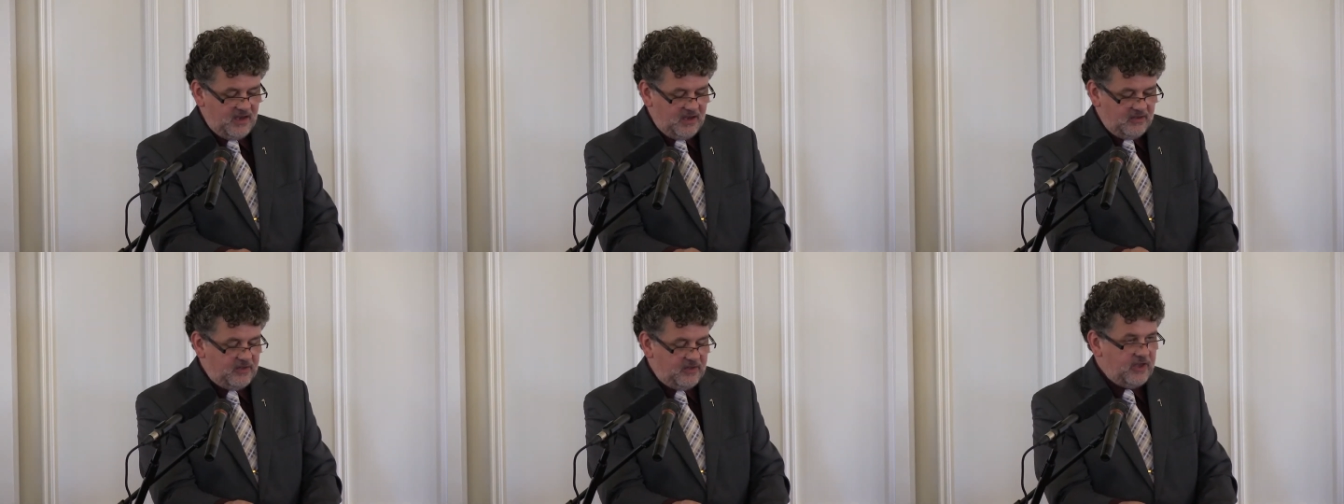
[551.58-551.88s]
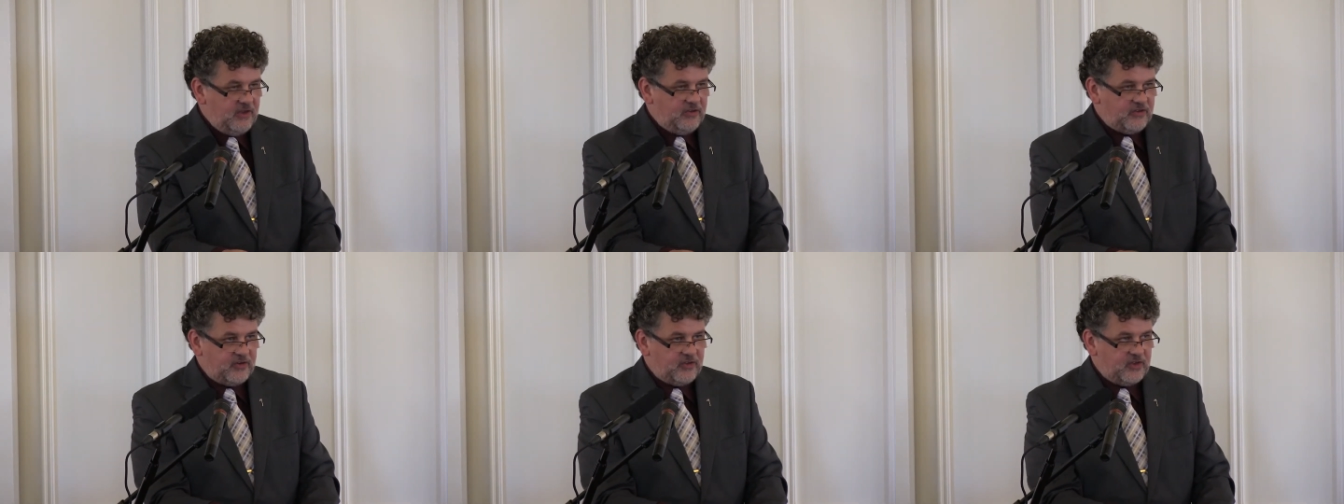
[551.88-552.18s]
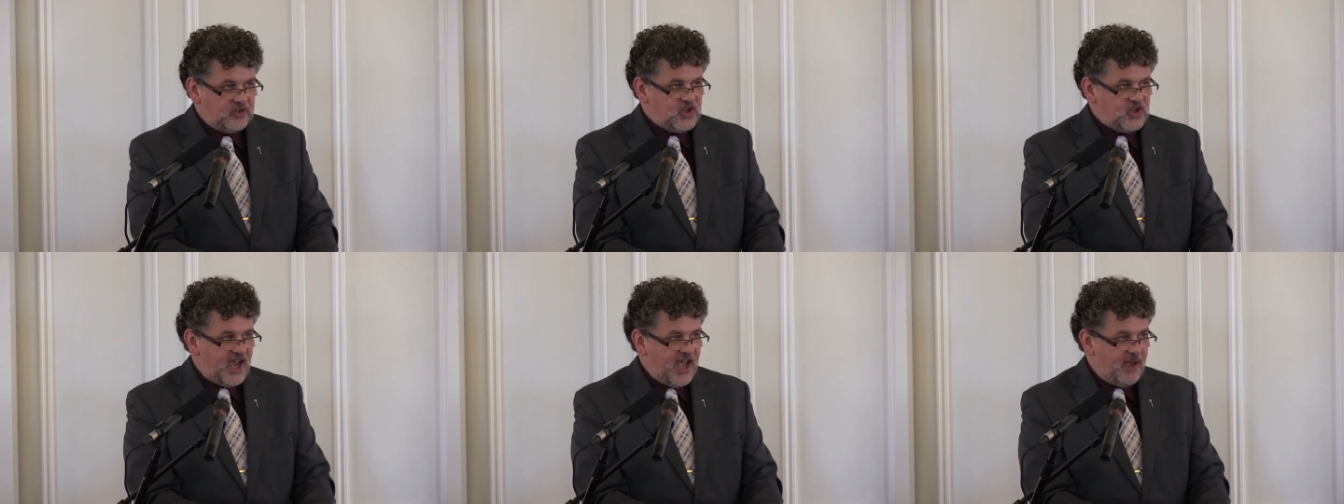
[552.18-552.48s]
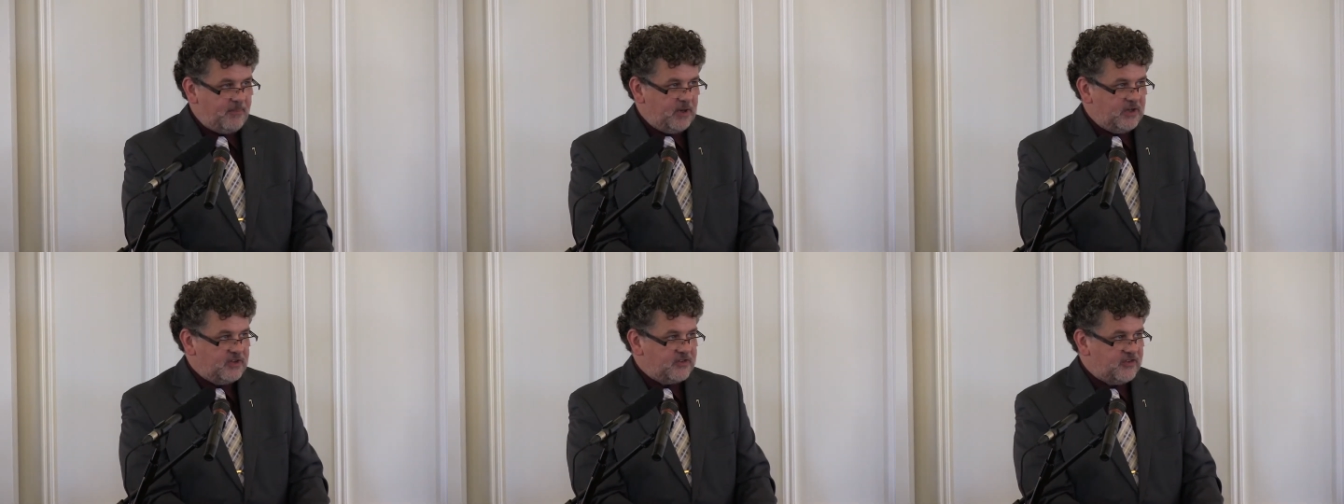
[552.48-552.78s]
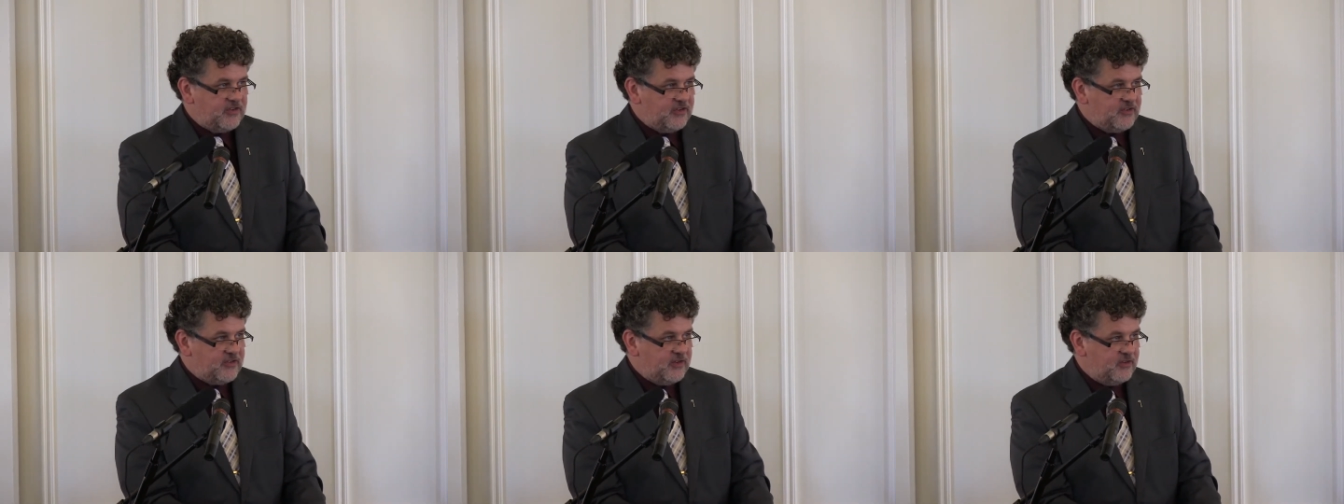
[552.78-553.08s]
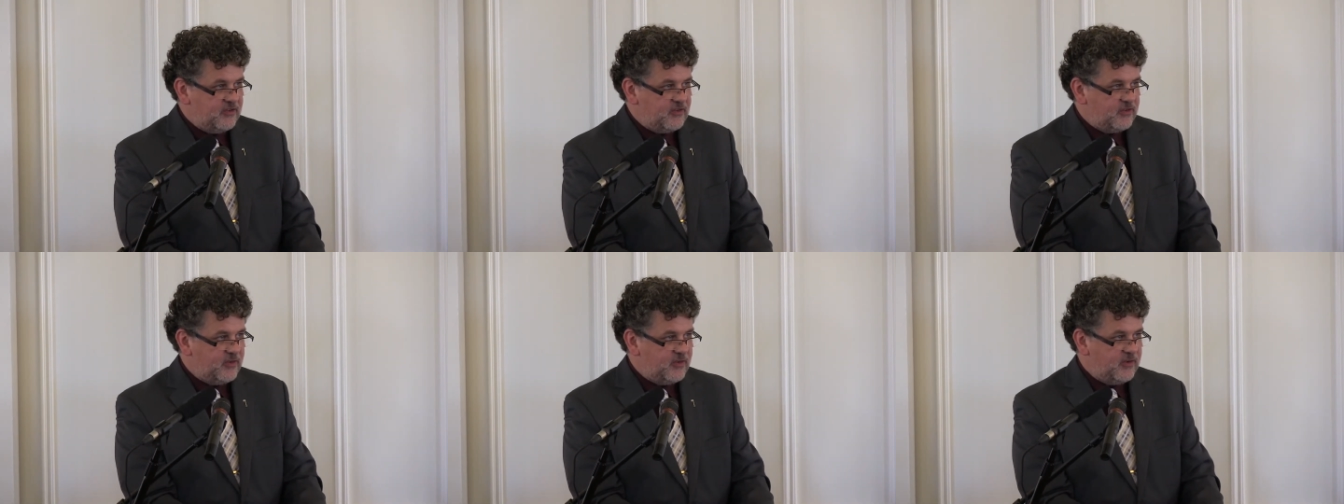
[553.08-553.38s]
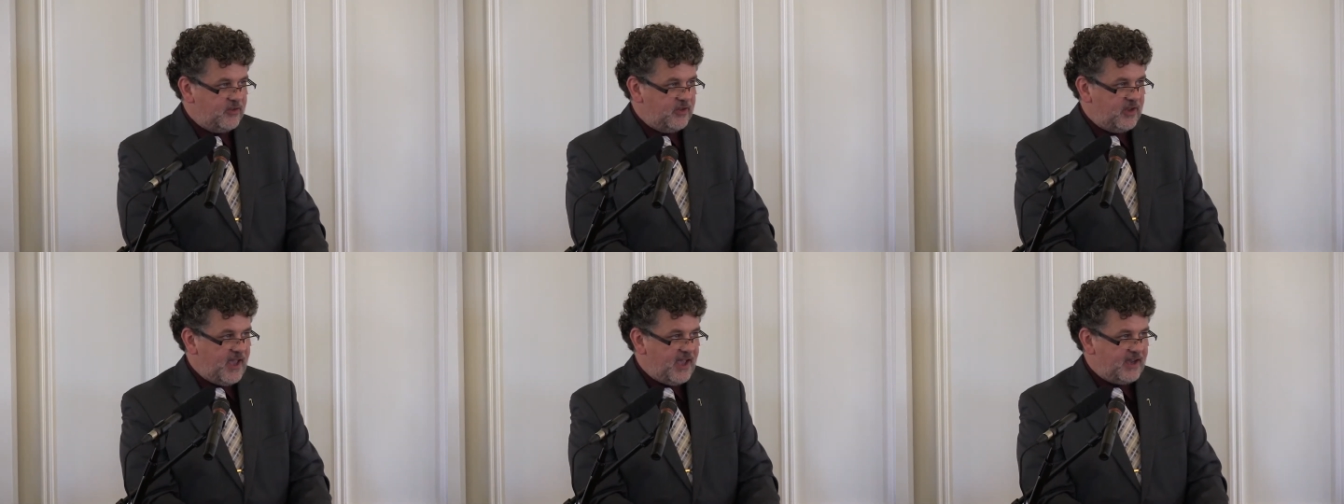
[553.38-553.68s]
These are the chapel assistants
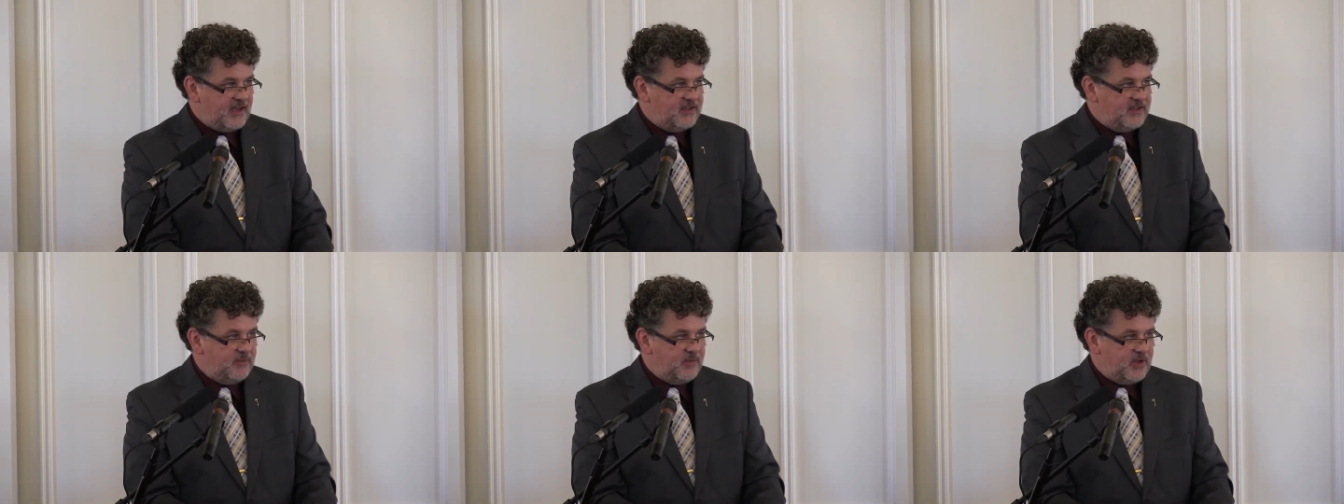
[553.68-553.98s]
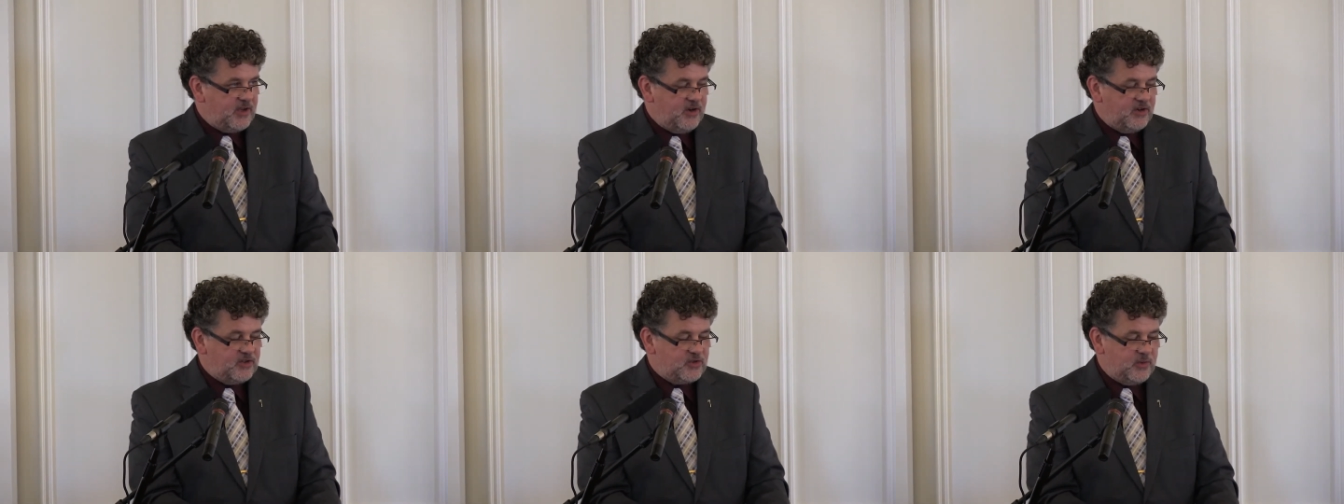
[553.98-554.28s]
for the academic year